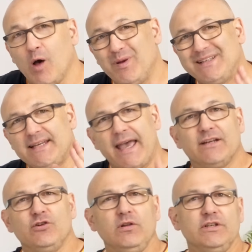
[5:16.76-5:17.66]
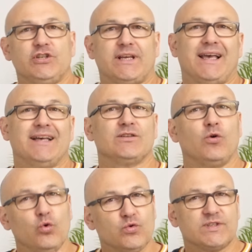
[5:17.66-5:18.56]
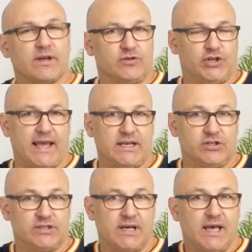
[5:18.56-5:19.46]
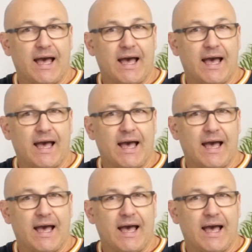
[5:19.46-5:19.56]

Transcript: but technology has also changed,